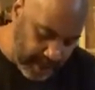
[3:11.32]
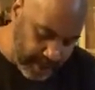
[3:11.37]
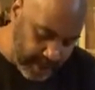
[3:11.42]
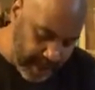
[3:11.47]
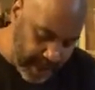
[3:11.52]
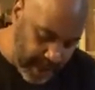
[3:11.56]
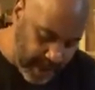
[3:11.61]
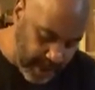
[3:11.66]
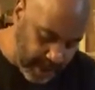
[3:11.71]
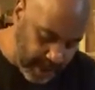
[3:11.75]

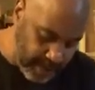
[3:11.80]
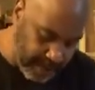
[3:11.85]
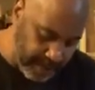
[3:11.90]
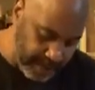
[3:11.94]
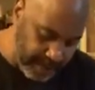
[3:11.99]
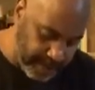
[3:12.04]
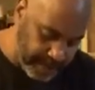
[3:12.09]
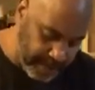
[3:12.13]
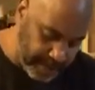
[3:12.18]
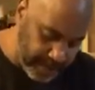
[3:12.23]
kind of
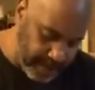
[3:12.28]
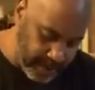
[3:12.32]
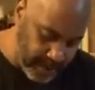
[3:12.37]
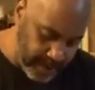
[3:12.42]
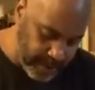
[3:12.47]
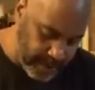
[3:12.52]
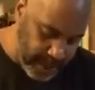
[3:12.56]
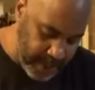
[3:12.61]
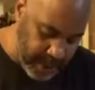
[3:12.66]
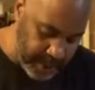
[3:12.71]

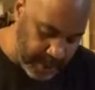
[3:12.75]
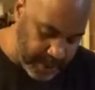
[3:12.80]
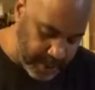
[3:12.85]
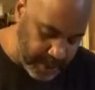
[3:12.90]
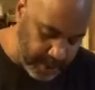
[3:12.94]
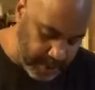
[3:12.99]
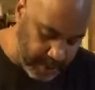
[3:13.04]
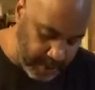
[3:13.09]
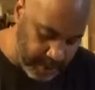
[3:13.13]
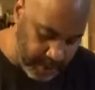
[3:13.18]
trying
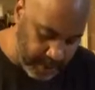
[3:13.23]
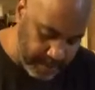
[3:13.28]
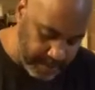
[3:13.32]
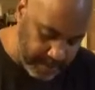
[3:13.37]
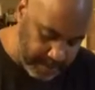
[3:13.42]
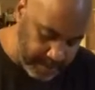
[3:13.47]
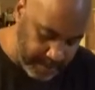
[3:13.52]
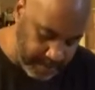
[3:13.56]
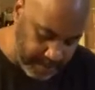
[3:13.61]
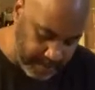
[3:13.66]
to
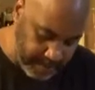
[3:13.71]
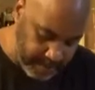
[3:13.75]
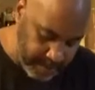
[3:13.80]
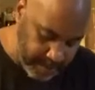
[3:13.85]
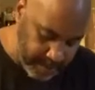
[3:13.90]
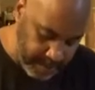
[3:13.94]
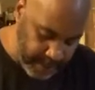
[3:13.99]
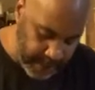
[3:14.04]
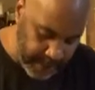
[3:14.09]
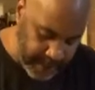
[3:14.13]

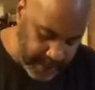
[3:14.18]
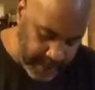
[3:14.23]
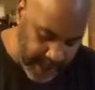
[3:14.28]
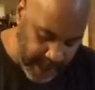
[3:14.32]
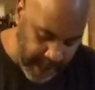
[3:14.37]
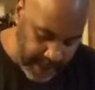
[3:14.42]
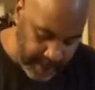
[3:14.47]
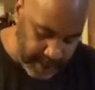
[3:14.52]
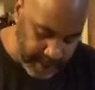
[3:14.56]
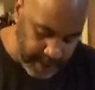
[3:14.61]

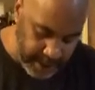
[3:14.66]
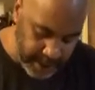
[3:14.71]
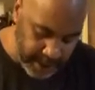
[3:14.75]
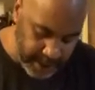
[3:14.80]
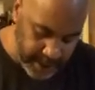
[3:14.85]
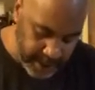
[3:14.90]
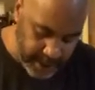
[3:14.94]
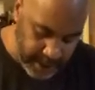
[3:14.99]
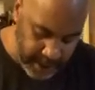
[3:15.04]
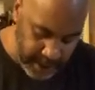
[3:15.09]

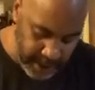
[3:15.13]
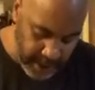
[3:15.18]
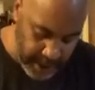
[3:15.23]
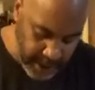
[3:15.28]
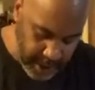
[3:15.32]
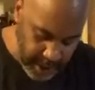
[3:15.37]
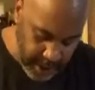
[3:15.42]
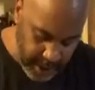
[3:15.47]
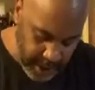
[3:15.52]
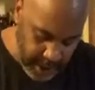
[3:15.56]
establish
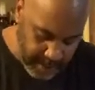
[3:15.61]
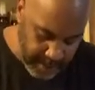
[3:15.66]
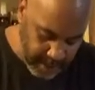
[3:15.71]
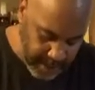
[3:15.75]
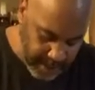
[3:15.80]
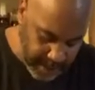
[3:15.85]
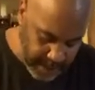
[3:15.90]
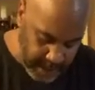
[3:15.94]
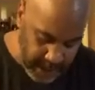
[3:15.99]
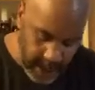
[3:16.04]

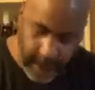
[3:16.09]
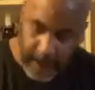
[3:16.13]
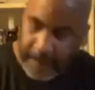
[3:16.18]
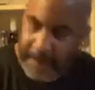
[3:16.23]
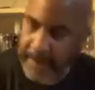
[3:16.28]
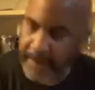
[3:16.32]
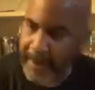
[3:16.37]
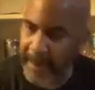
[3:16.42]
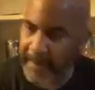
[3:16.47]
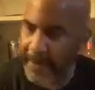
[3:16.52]

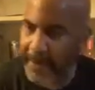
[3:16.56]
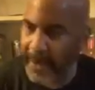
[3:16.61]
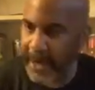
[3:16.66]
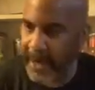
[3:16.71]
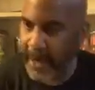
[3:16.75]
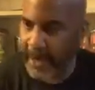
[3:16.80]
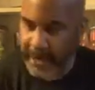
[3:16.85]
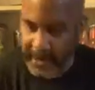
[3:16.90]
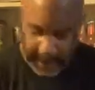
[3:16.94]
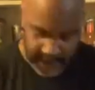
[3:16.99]
myself and my
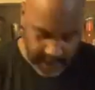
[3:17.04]
brand.